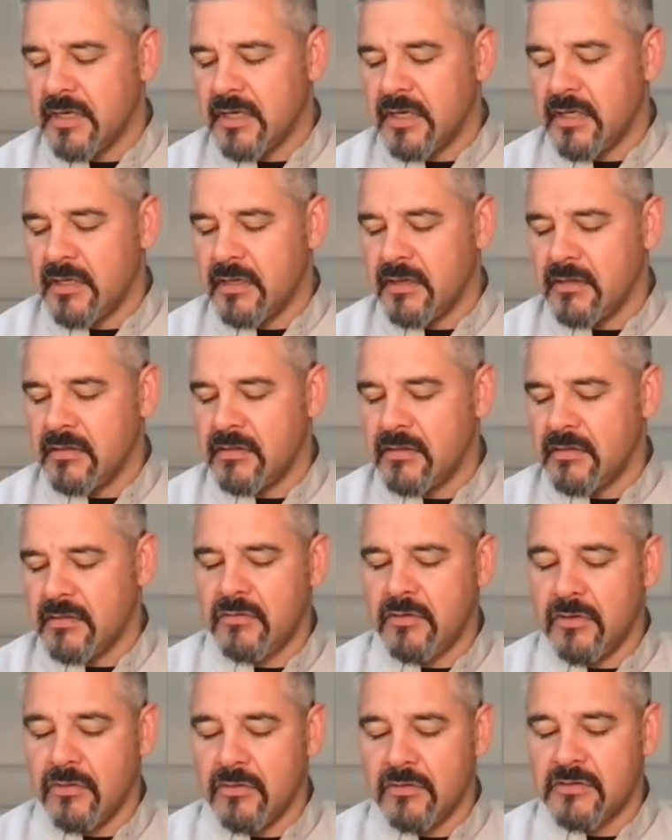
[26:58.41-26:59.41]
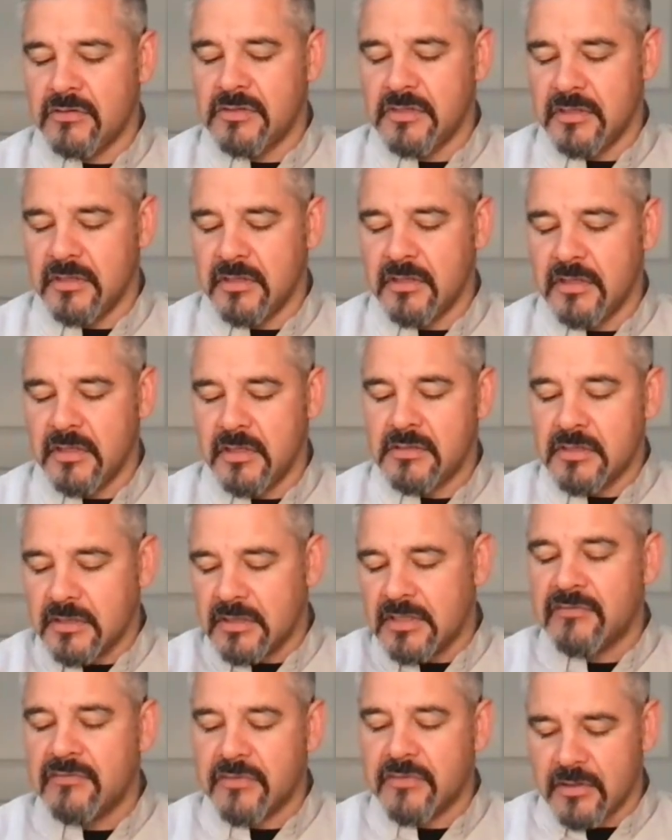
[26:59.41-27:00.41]
to
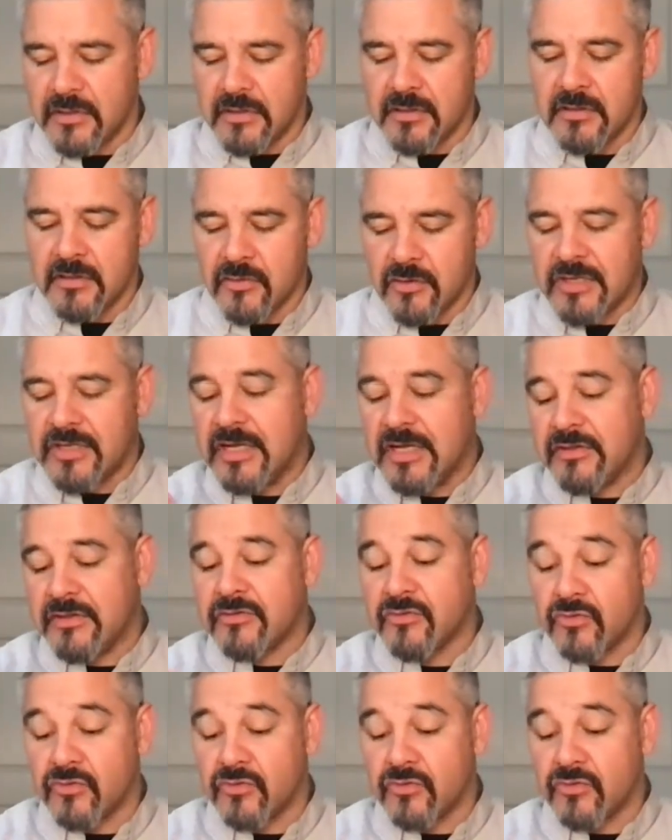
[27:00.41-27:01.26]
deliver or get